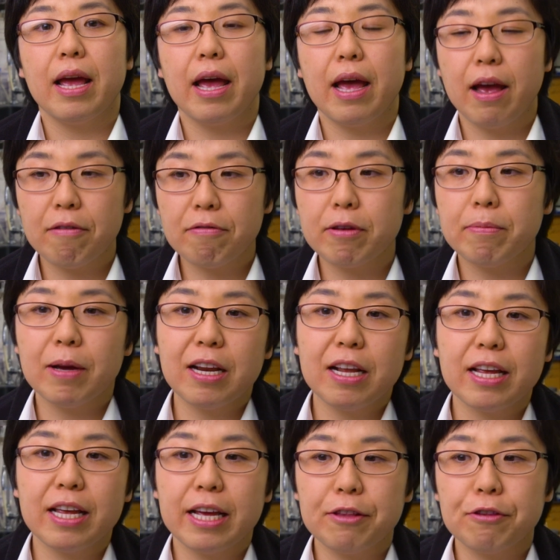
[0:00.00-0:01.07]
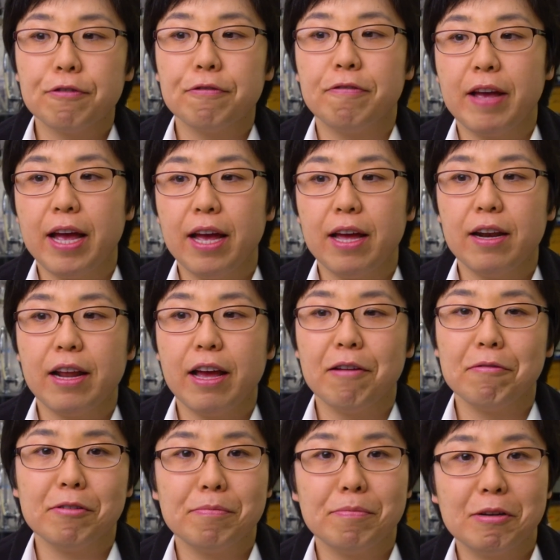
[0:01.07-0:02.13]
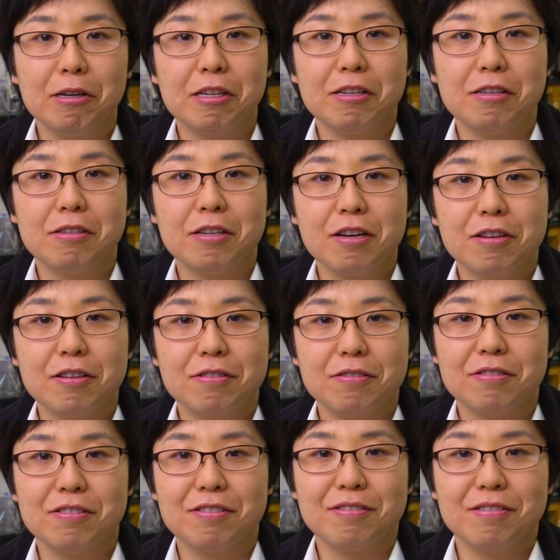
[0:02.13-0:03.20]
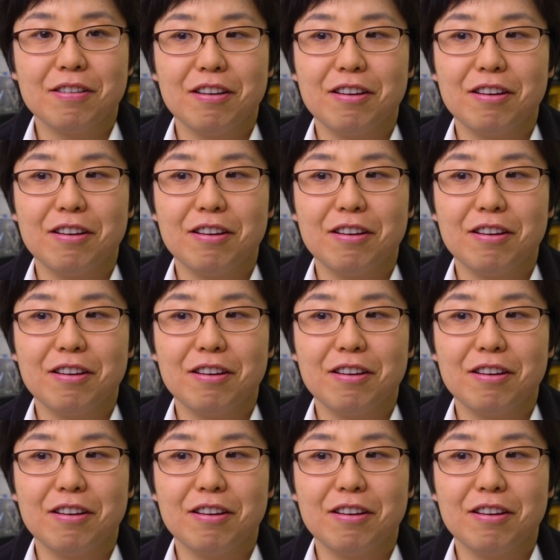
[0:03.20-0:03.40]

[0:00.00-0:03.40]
Everybody gets fed, everybody does,